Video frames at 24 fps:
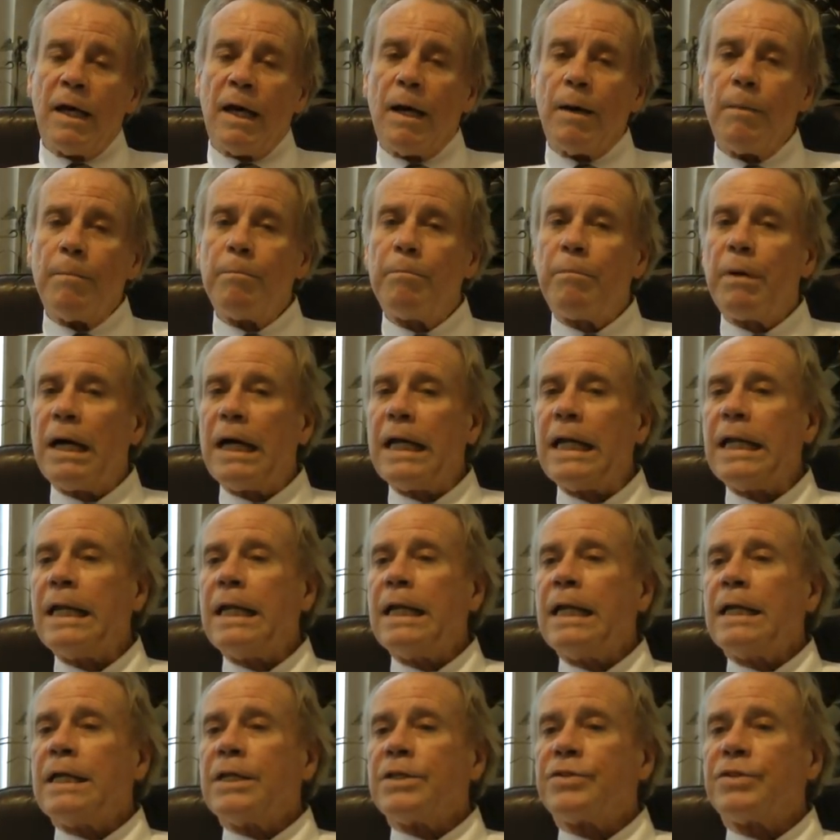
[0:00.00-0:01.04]
Um, but
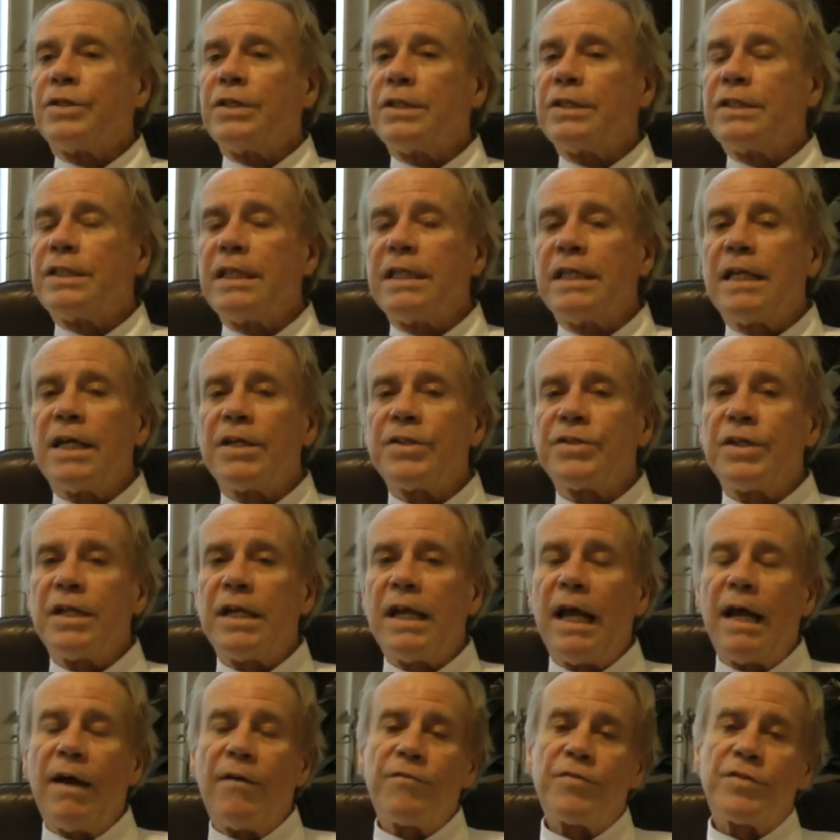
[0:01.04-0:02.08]
since he doesn't
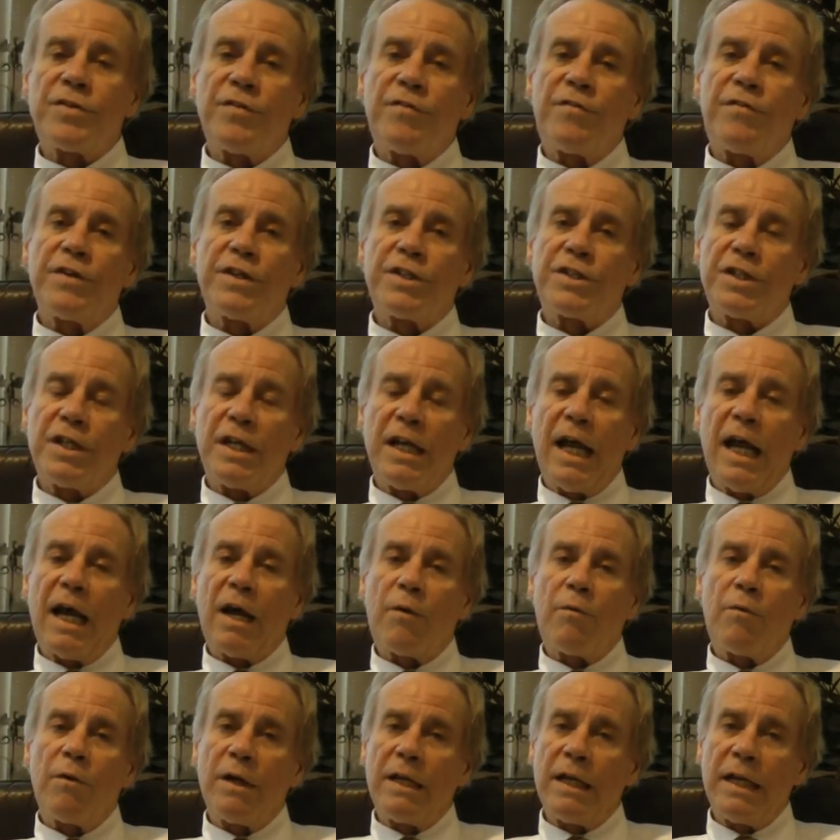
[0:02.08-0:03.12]
have sufficient
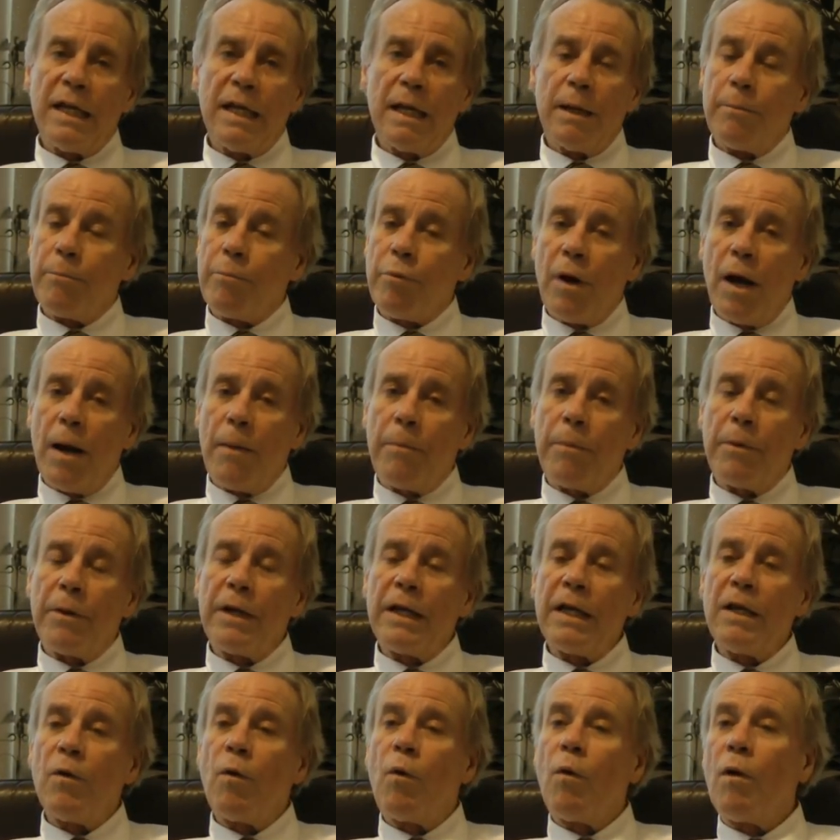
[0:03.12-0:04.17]
equity in
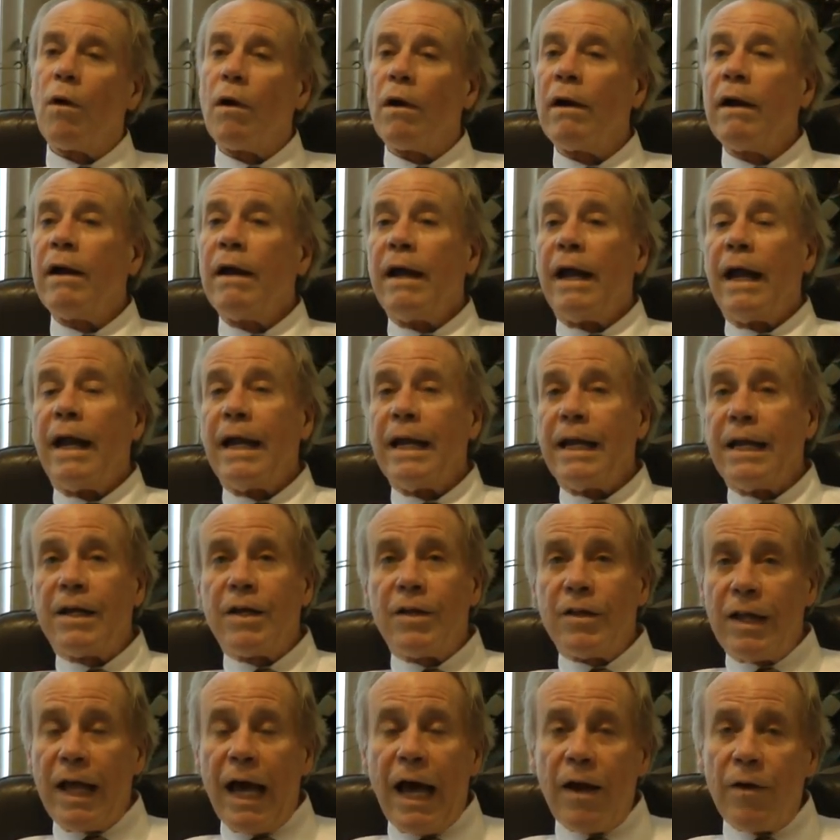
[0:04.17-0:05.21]
property or any
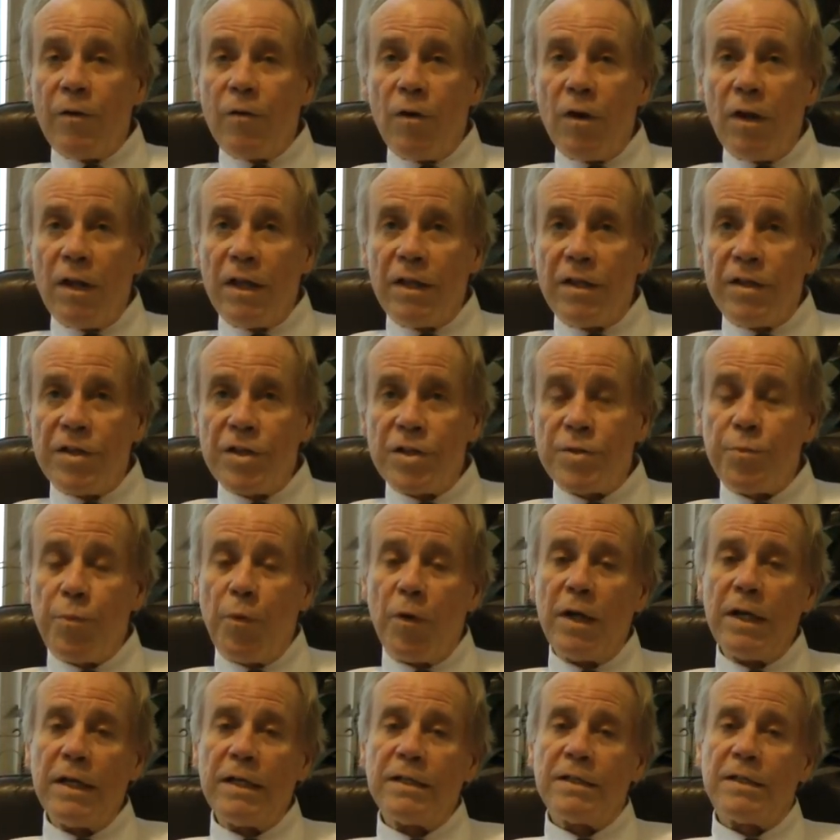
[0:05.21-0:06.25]
collateral at this
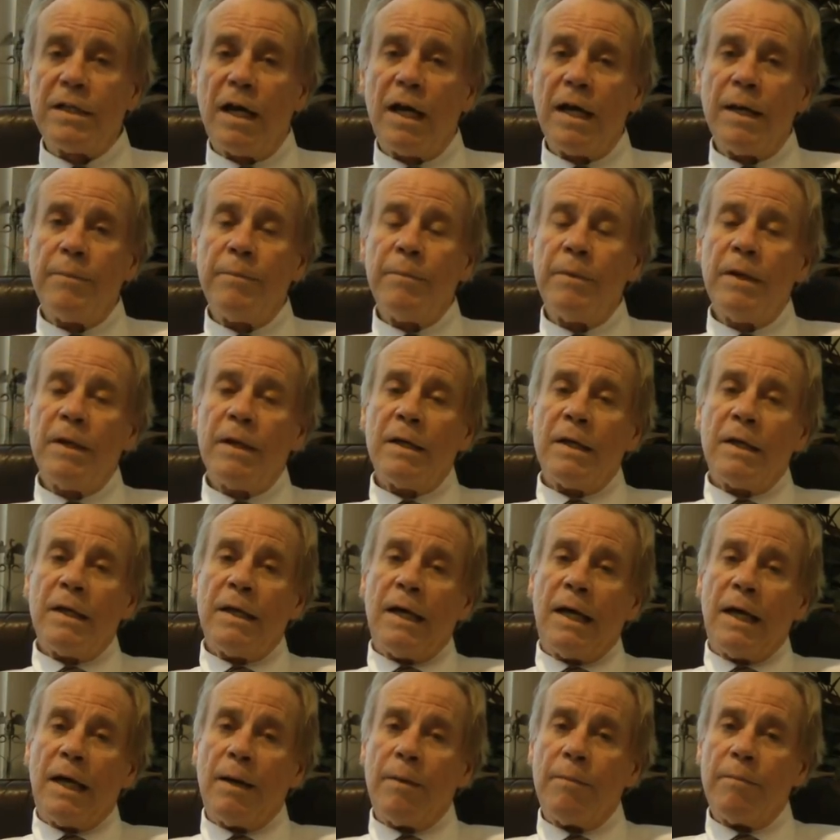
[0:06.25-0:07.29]
point in time,
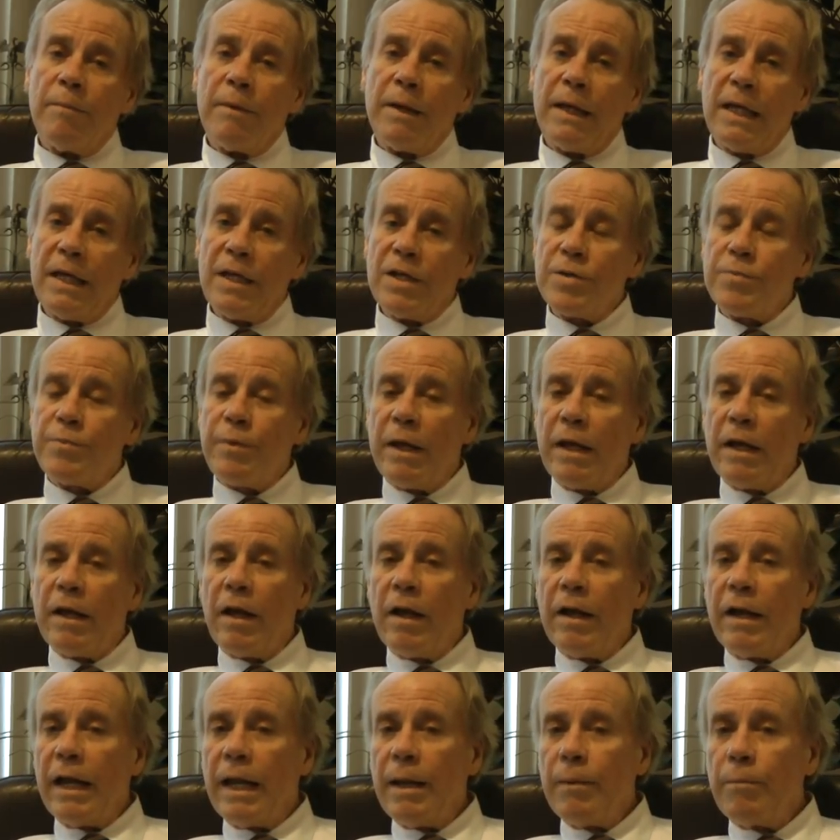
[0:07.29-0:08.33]
um, he has been
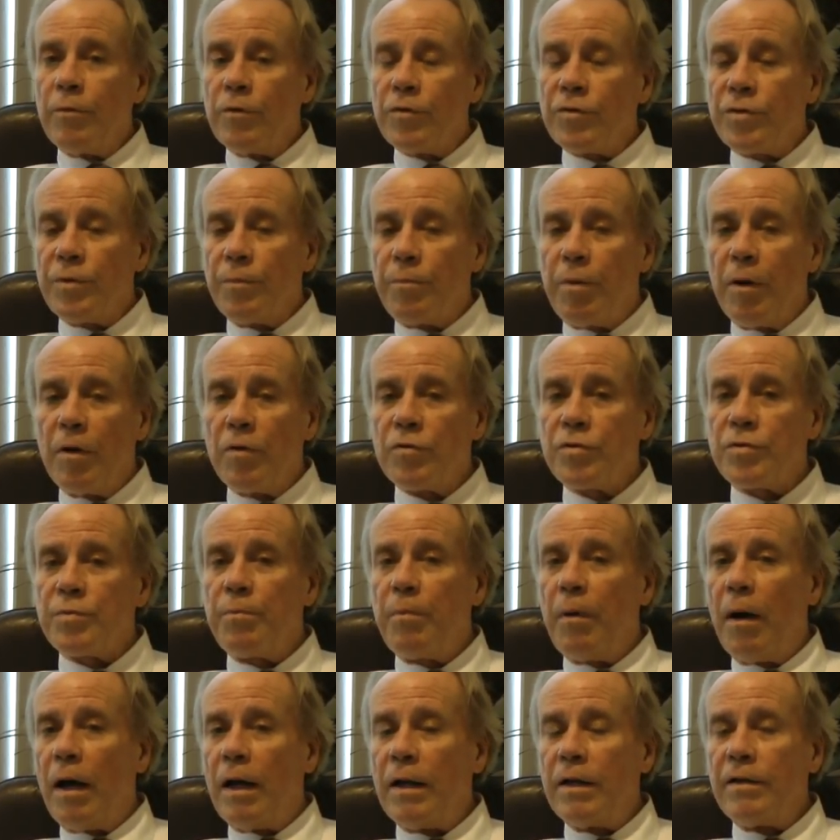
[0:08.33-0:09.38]
unable to post
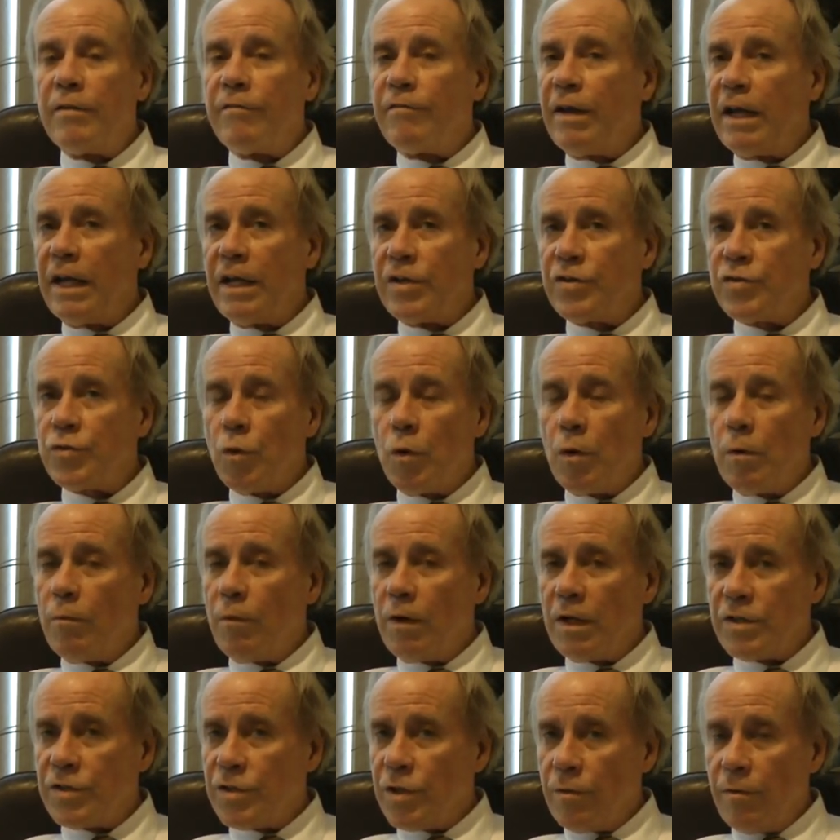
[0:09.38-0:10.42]
bond of any sort
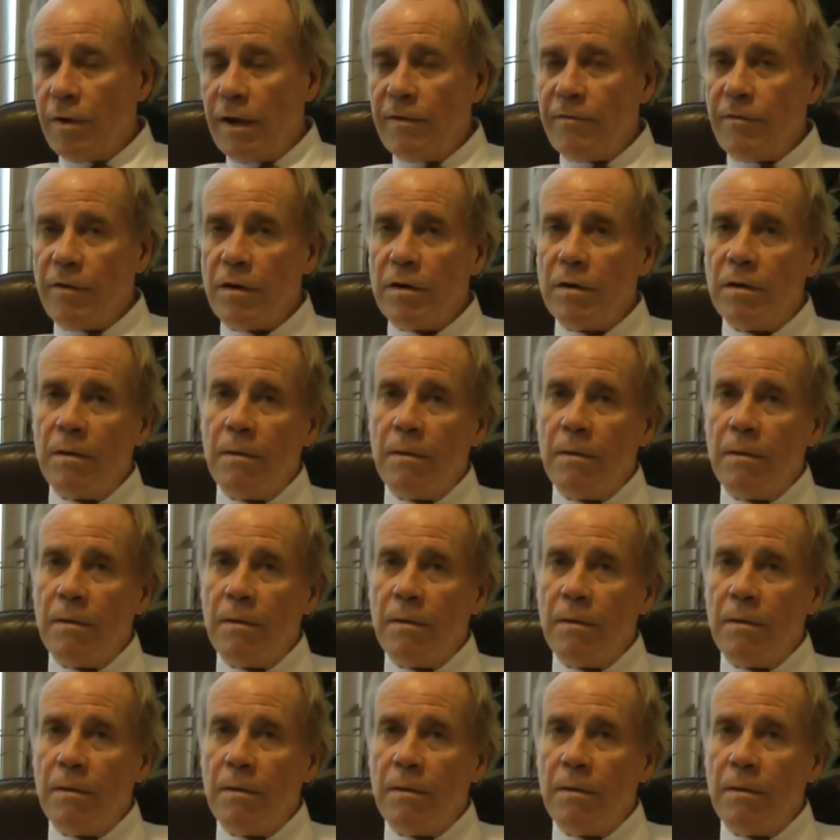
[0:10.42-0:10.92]
whatsoever.